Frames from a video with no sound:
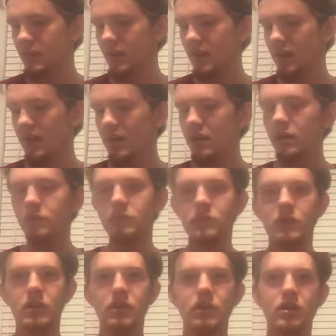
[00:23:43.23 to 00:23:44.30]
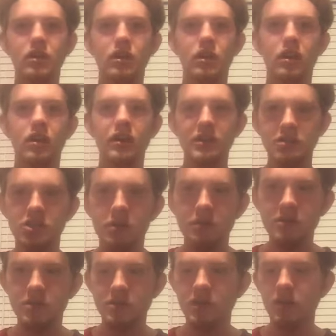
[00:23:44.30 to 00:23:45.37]
I like
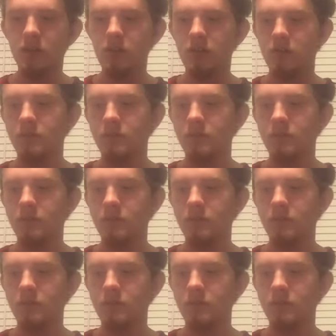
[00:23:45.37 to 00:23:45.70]
Joey Janela.